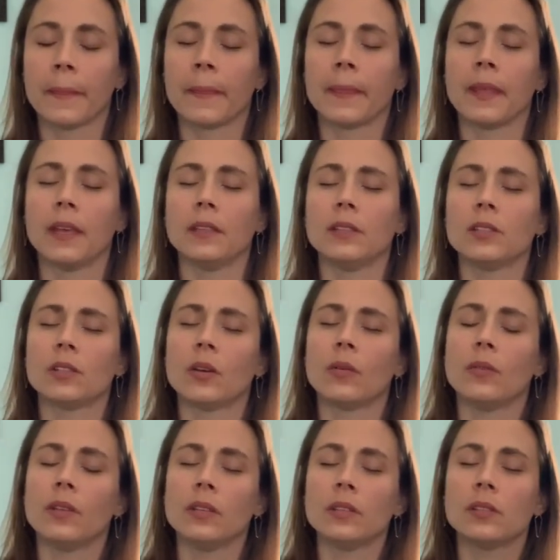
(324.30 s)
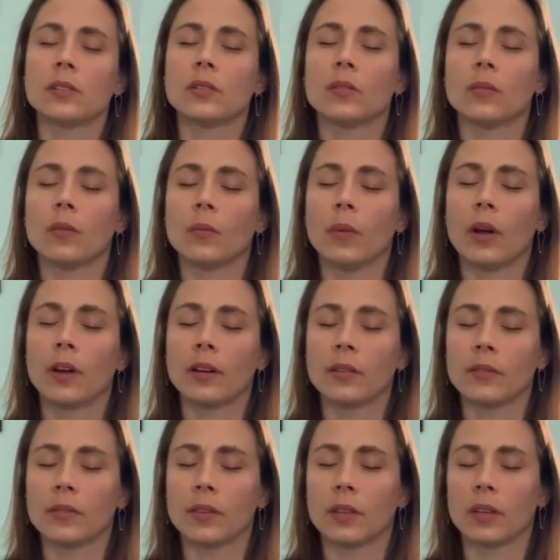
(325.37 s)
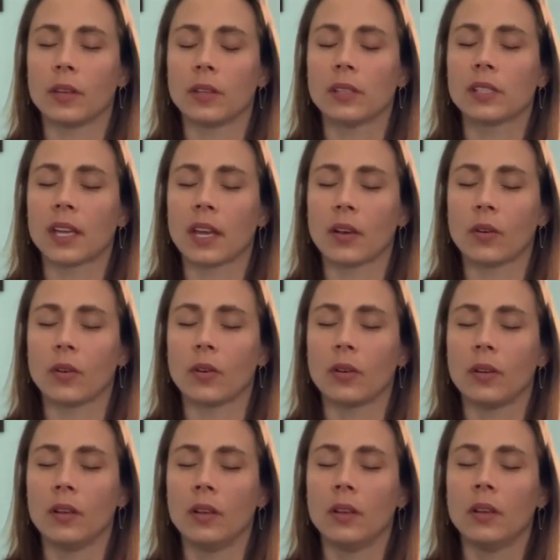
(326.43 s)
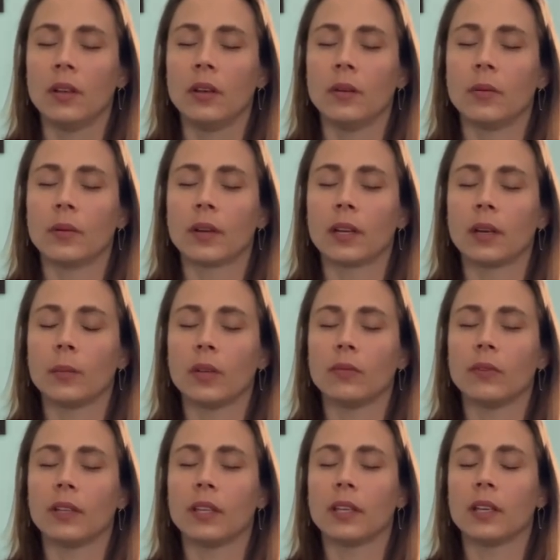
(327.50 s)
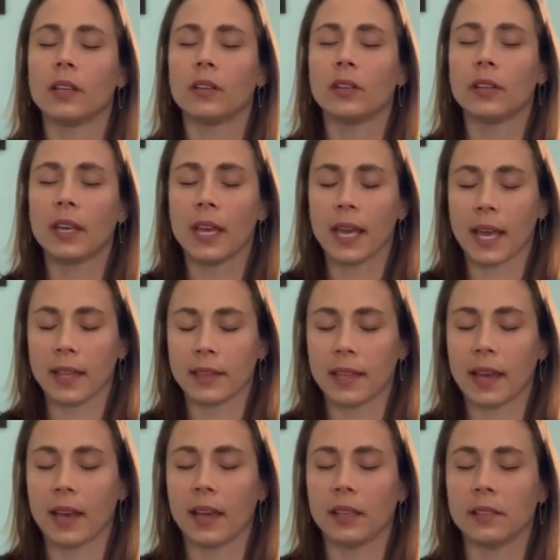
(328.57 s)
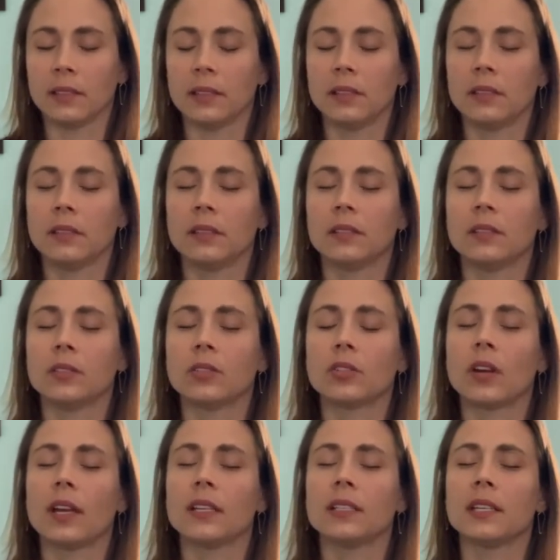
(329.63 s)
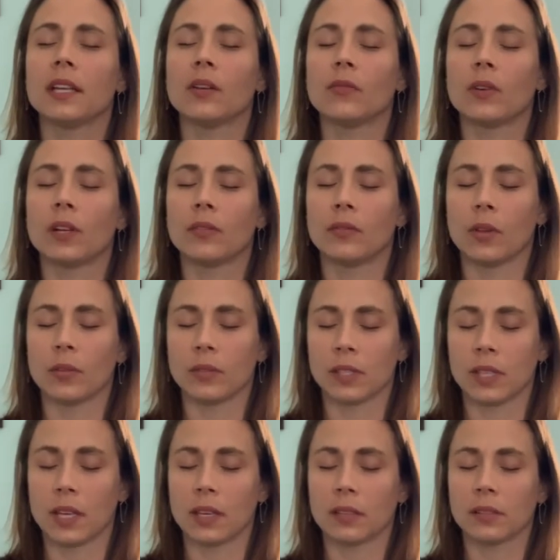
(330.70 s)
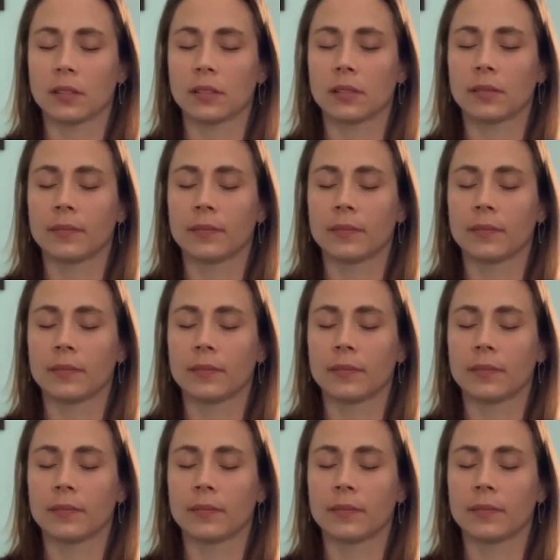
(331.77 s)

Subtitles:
And so this part of the cycle, we're going to be really looking at that, trying to get rid of those things.